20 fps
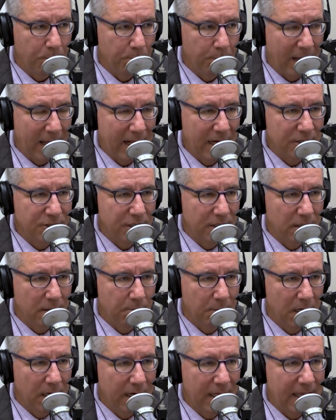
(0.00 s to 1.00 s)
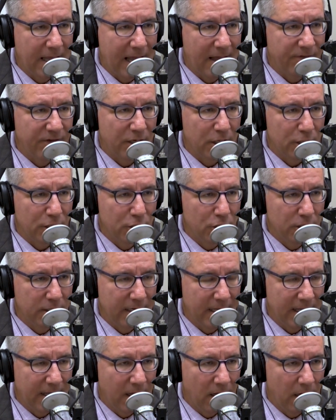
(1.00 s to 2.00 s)
Managing the money, having a
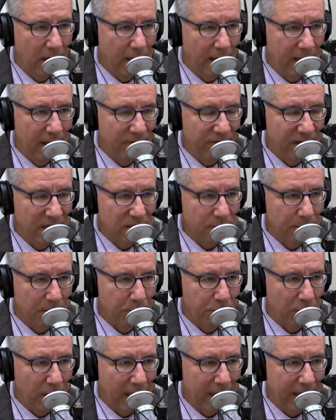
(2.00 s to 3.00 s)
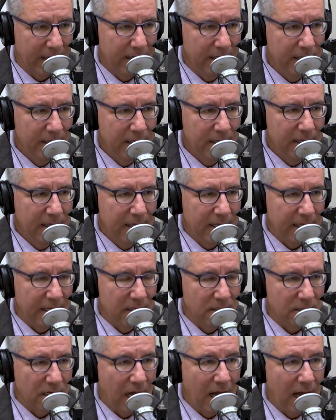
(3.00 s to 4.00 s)
good investment plan
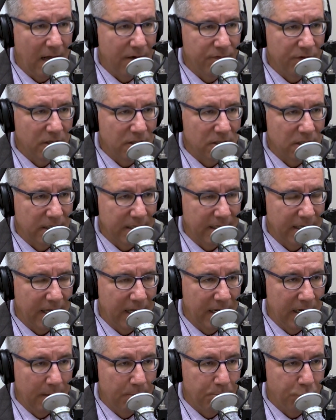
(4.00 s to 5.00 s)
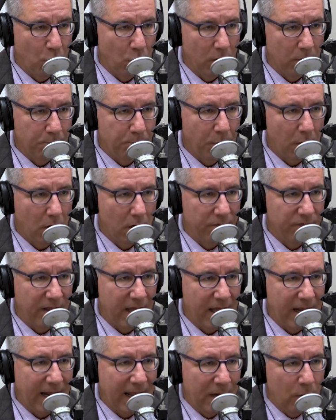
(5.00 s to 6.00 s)
is obviously an important part of
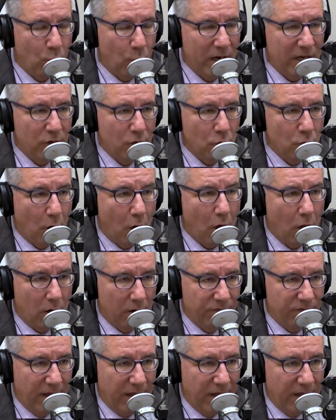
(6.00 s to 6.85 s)
that, and we do all of